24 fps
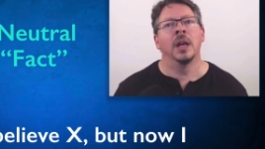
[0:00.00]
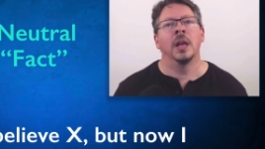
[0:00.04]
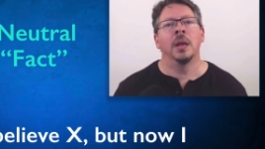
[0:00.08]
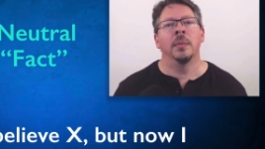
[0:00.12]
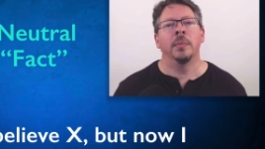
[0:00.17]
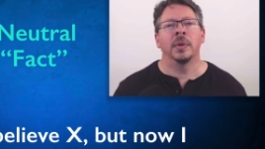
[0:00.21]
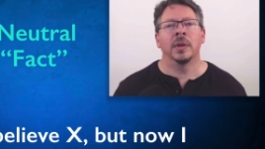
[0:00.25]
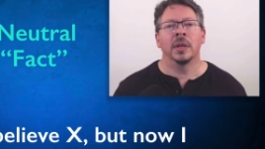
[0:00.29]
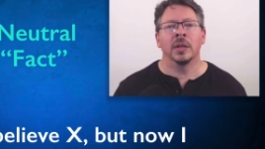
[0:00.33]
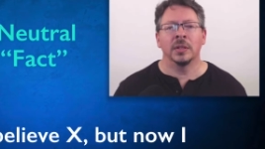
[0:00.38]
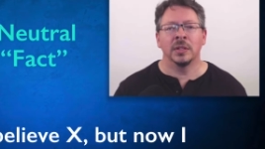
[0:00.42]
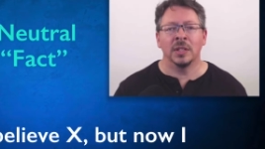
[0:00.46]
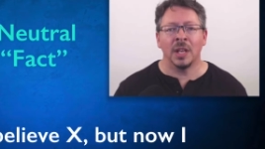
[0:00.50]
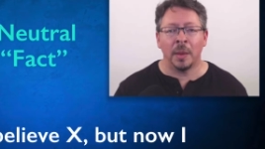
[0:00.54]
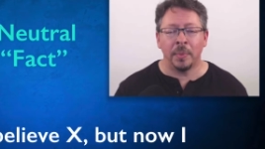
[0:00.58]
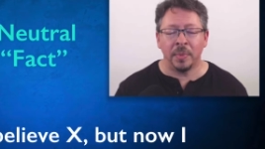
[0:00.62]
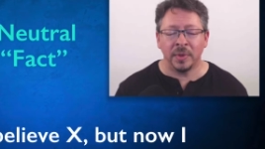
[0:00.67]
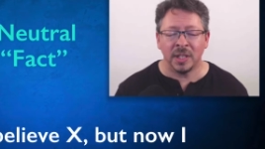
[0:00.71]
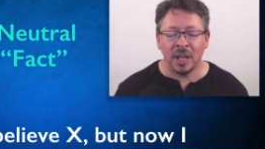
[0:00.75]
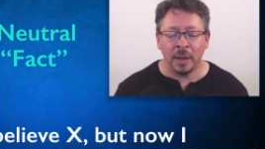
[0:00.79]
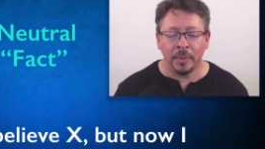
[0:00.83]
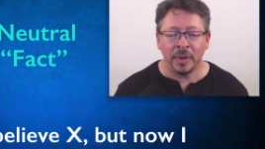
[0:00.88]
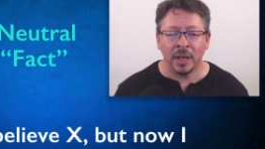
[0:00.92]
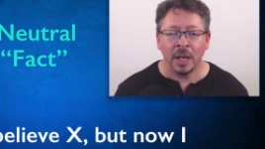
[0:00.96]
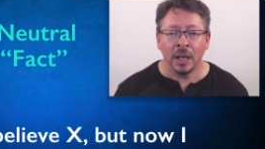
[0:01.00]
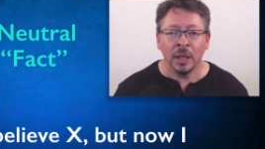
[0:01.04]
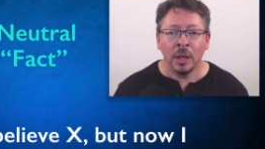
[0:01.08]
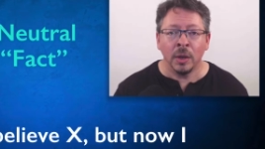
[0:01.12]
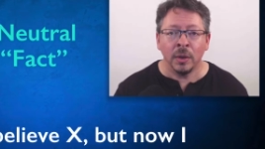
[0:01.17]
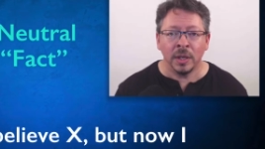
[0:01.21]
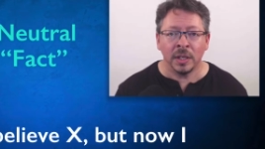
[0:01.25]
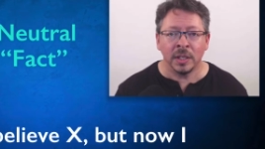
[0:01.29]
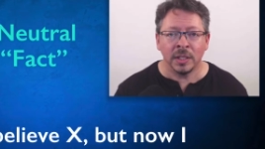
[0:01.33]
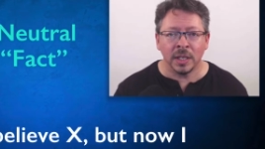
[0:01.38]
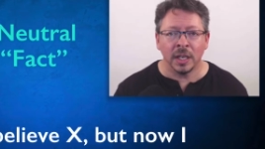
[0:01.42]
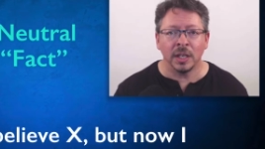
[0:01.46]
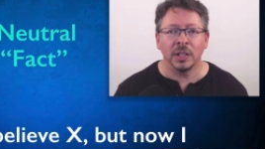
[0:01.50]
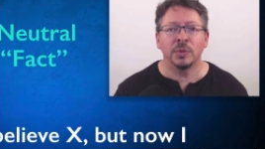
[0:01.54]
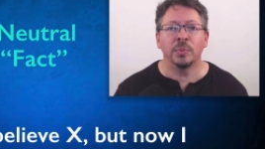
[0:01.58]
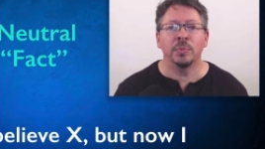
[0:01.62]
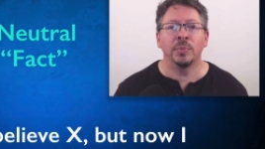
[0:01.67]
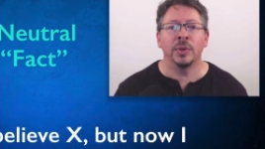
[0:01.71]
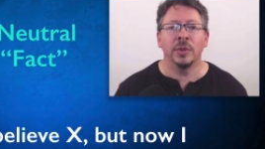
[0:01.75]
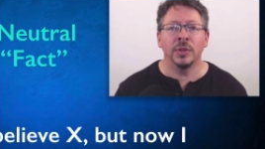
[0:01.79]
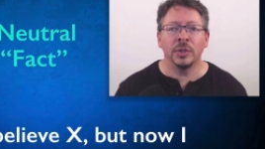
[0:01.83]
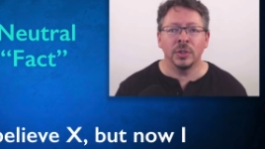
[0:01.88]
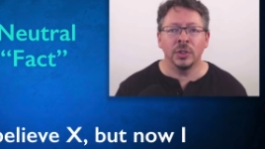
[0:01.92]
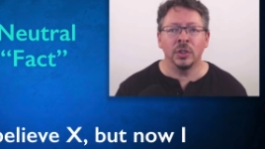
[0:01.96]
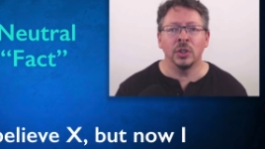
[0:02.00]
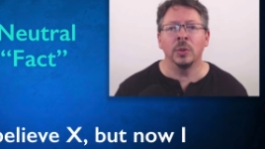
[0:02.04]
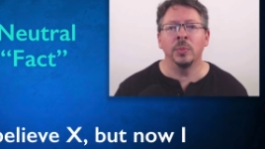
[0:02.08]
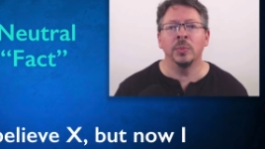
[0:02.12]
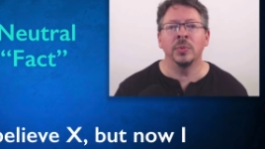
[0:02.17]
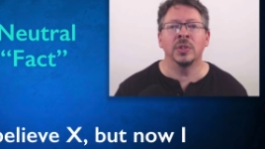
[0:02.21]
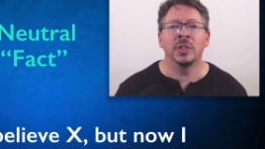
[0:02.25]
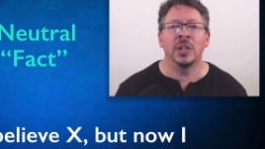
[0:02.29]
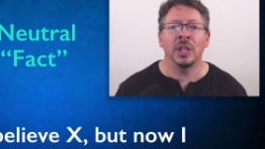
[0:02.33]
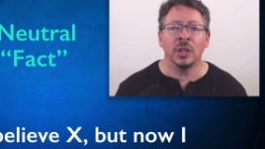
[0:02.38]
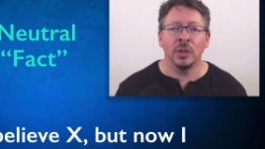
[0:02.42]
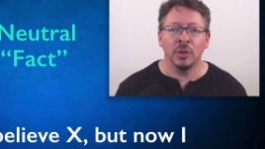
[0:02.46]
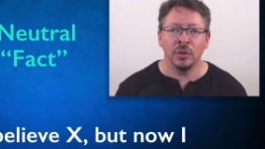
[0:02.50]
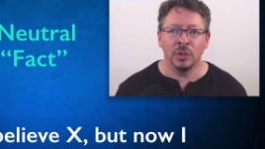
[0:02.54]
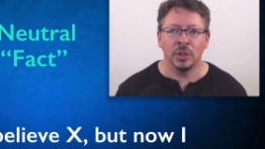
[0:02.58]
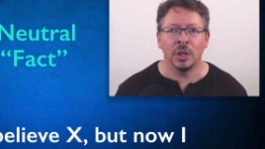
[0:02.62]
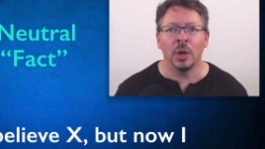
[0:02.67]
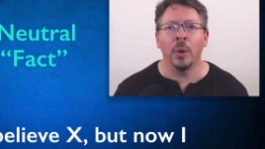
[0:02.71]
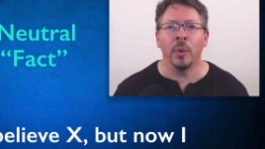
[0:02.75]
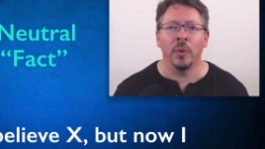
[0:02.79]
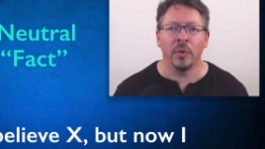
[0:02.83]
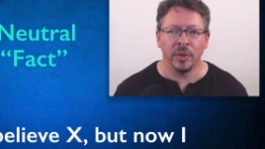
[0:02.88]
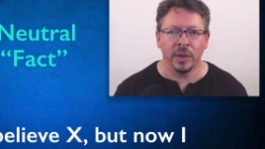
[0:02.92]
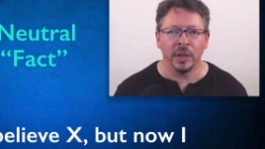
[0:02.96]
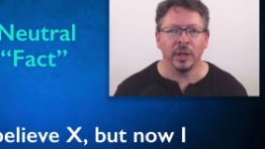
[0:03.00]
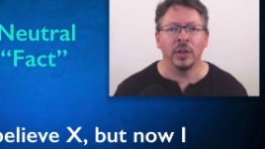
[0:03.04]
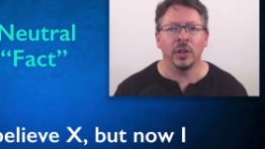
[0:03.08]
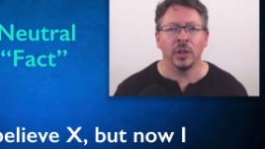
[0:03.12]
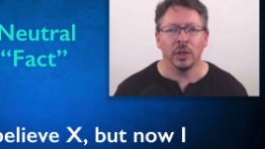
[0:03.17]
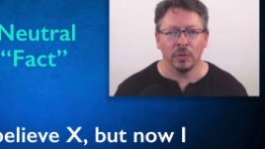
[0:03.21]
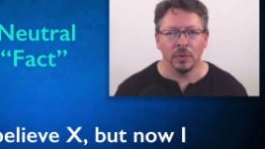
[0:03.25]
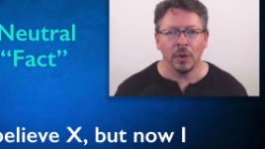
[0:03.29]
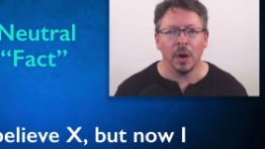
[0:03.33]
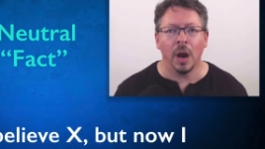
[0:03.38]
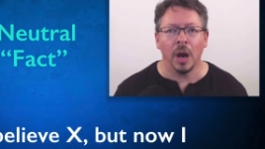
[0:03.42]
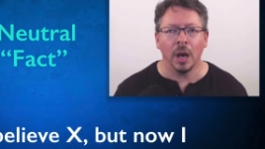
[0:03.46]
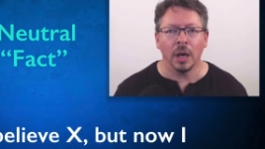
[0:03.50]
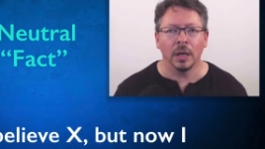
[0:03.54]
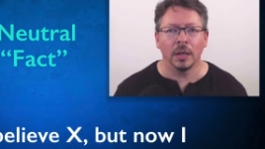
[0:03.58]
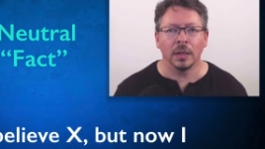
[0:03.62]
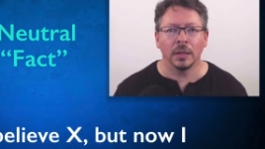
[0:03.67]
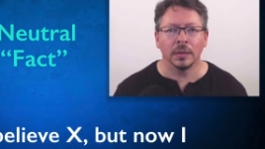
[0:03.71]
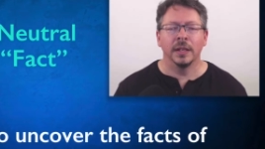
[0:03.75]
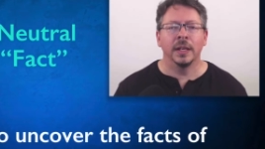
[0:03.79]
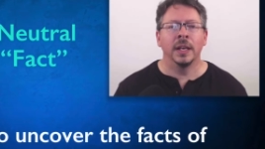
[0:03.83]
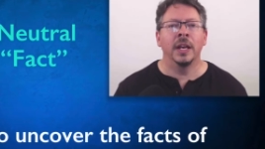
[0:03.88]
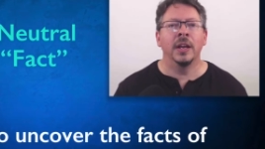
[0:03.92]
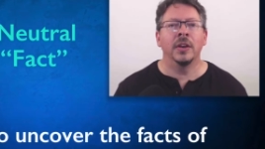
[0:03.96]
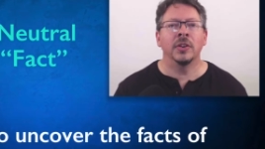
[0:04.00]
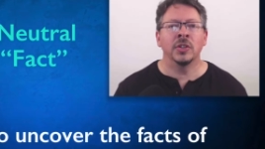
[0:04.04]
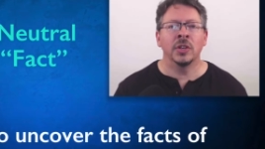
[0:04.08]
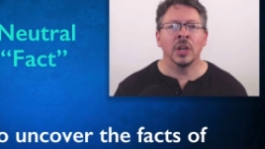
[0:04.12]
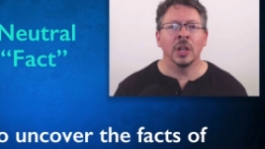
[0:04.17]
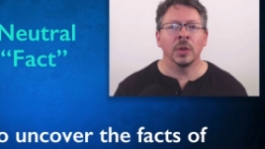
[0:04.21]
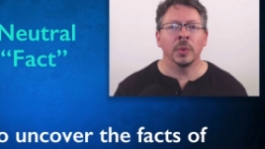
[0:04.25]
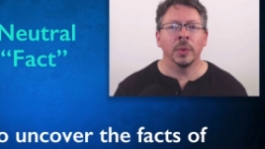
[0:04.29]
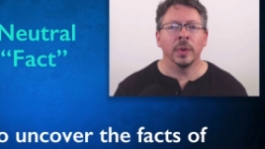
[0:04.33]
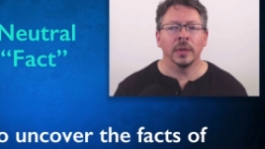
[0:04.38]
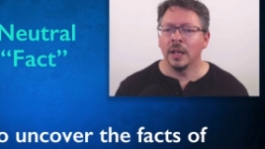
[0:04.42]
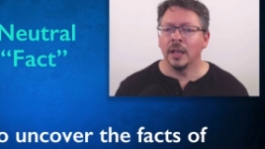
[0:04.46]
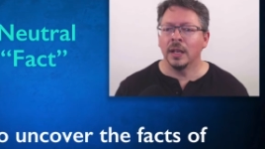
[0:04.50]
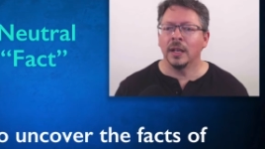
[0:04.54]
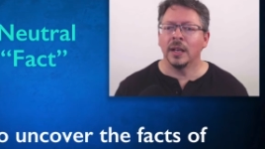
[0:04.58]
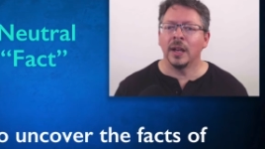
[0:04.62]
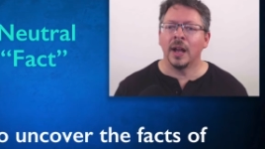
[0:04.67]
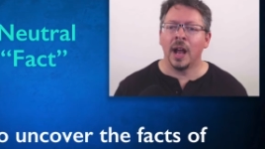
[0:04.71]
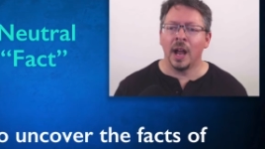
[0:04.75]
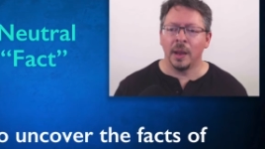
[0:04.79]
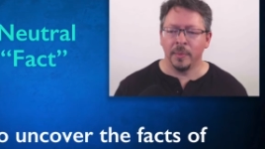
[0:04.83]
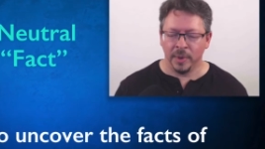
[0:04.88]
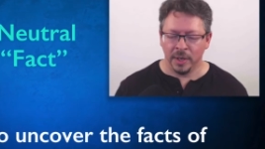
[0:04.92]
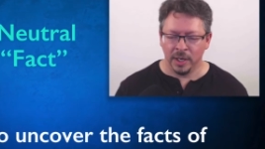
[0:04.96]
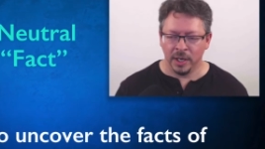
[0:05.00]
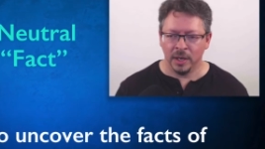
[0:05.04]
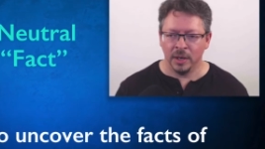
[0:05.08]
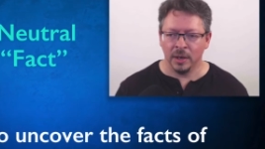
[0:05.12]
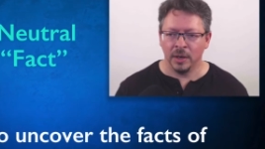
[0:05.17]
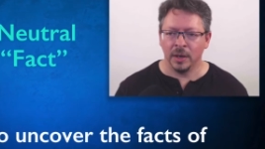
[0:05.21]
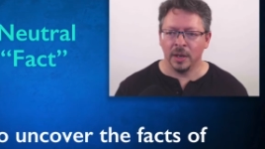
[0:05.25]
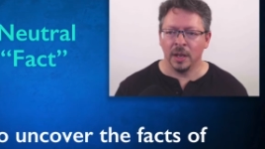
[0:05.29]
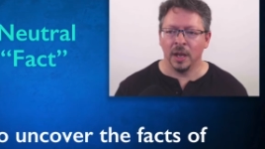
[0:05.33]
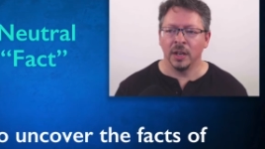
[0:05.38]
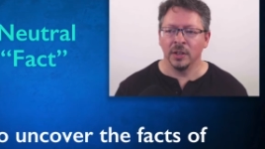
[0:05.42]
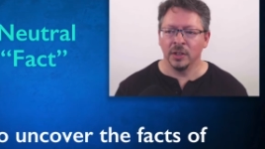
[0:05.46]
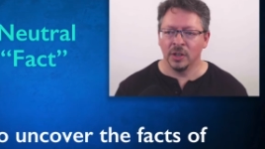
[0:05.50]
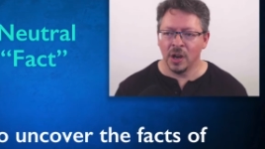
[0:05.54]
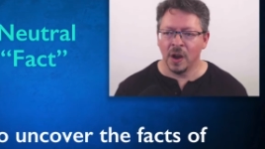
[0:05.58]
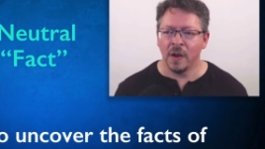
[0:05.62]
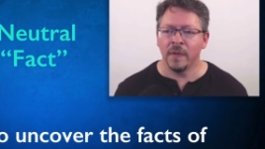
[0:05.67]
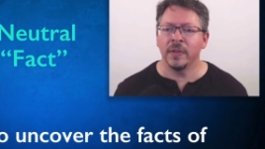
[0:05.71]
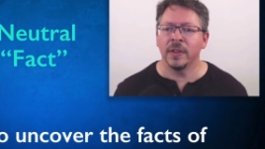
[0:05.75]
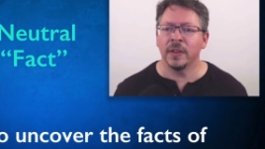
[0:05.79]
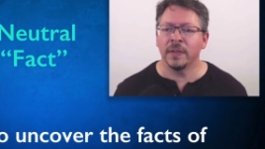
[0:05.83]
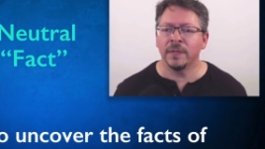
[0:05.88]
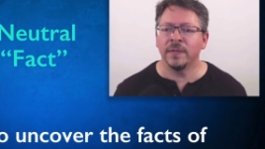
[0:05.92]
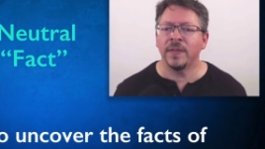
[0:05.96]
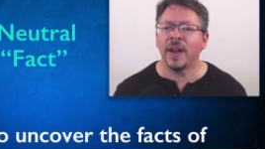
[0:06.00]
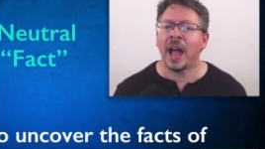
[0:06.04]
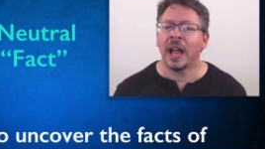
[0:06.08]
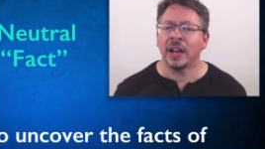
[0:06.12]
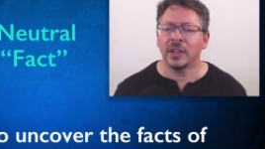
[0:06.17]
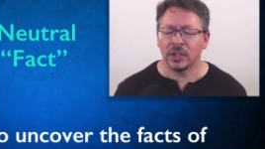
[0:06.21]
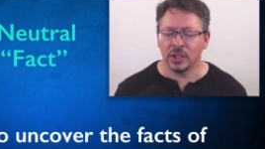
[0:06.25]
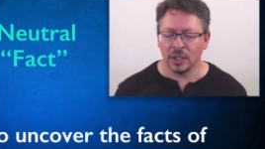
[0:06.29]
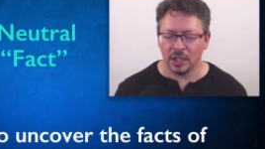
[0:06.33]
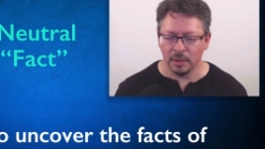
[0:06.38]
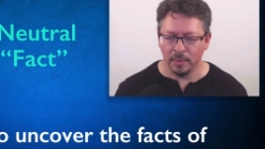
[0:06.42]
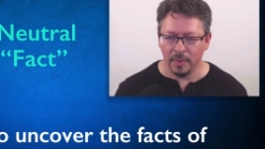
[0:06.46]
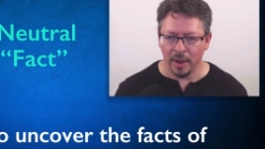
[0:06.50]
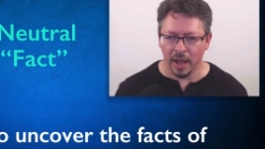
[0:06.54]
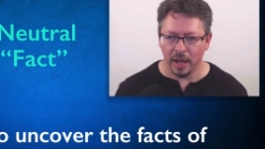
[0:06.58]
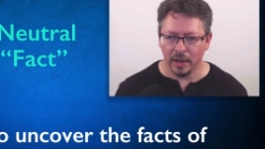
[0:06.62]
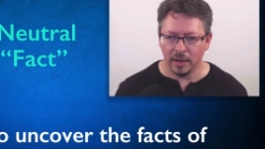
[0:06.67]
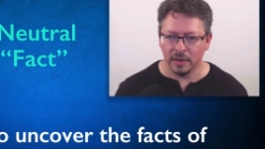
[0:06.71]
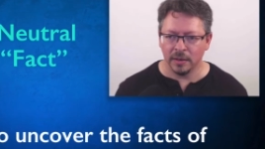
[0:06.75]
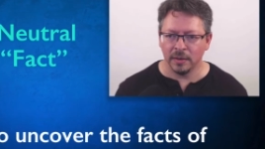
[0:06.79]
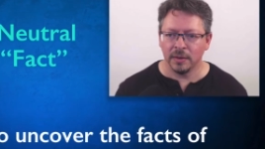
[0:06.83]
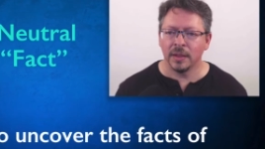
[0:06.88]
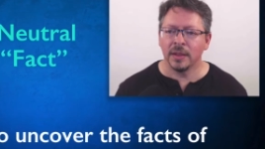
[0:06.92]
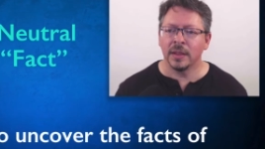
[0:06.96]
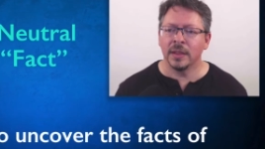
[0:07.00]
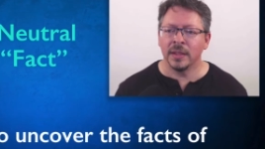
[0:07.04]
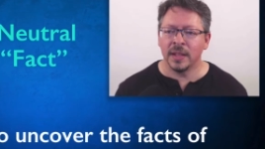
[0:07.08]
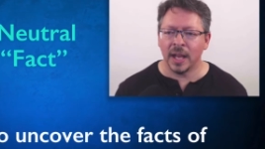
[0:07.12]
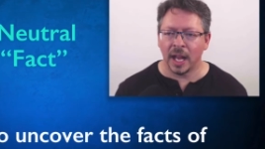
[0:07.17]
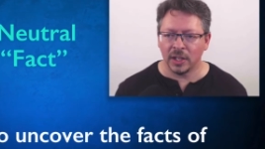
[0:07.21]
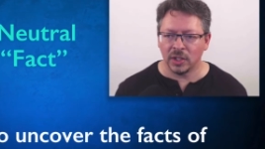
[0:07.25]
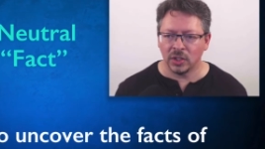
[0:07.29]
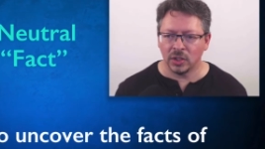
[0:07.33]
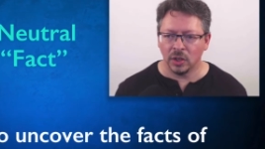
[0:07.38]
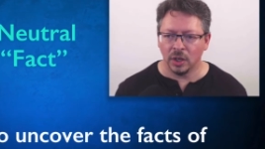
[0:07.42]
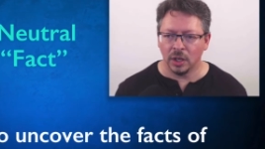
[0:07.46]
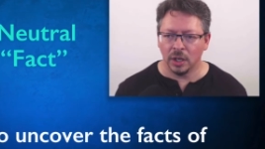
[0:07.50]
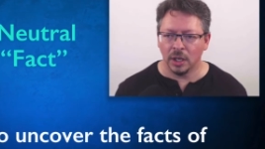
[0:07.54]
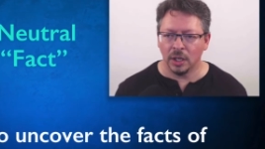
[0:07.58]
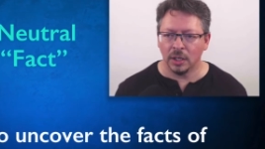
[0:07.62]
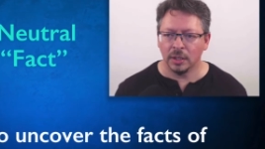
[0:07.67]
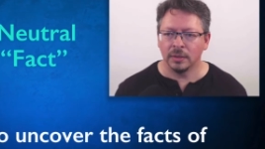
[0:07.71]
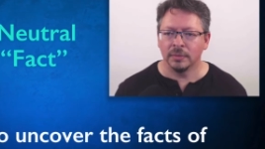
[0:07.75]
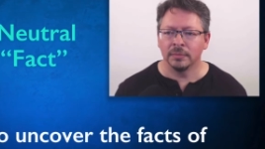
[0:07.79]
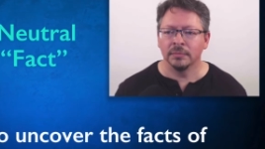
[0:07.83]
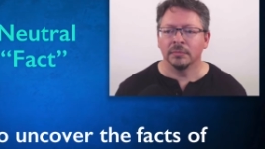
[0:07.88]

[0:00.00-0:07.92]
because the epistemically loaded sense presumes that you don't think you're wrong. Here's another one I'm here to uncover the facts of the matter. That's all.